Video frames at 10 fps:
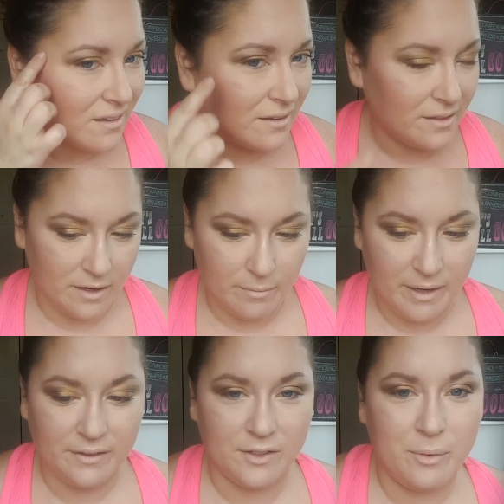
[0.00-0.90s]
The thing
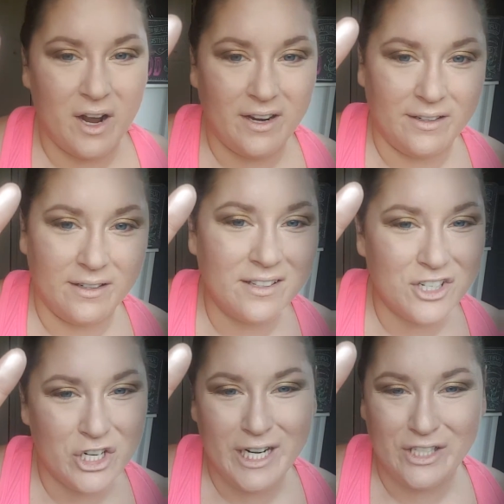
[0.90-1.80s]
about this product, it doesn't
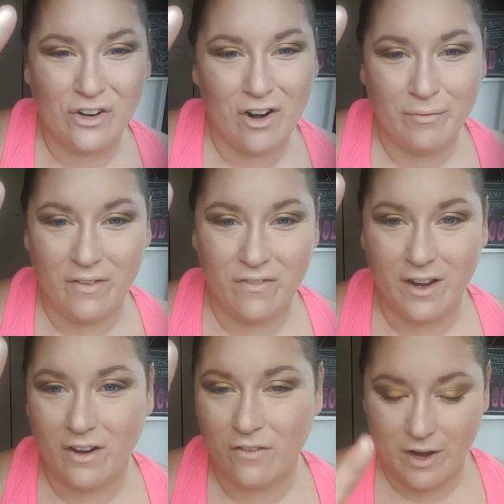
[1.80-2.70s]
transfer off my
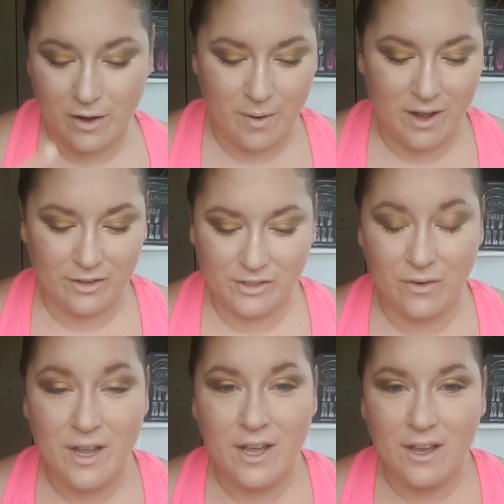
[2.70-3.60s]
finger very well,
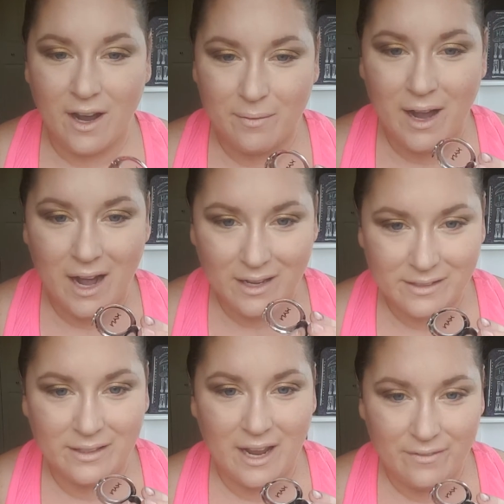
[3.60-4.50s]
so I'm
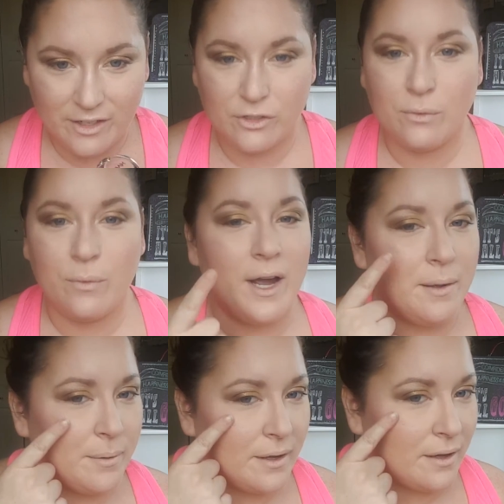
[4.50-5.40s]
constantly having to
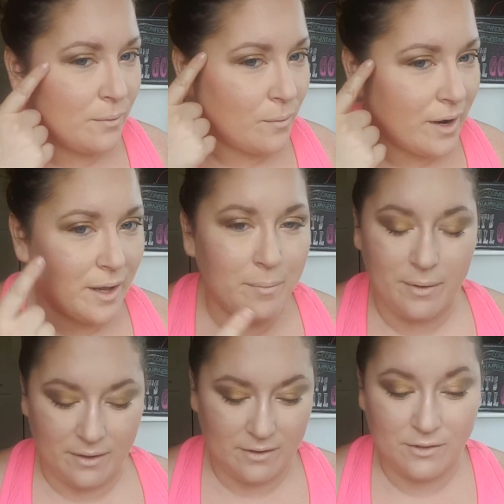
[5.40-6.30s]
swipe and wipe,
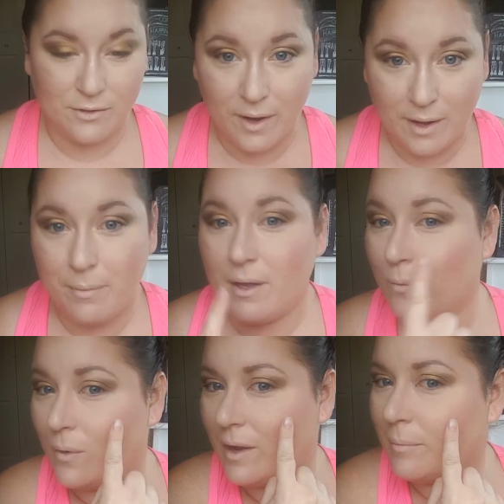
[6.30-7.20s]
swipe
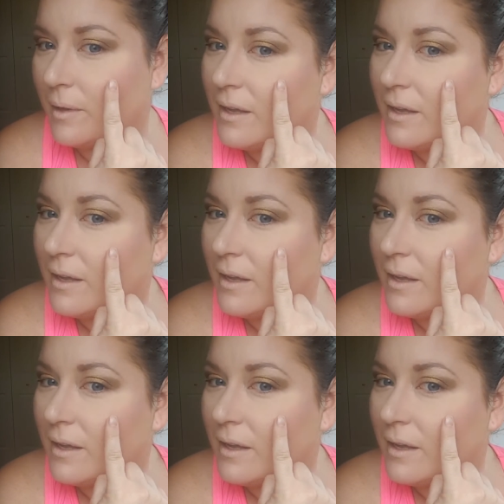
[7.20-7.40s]
and wipe.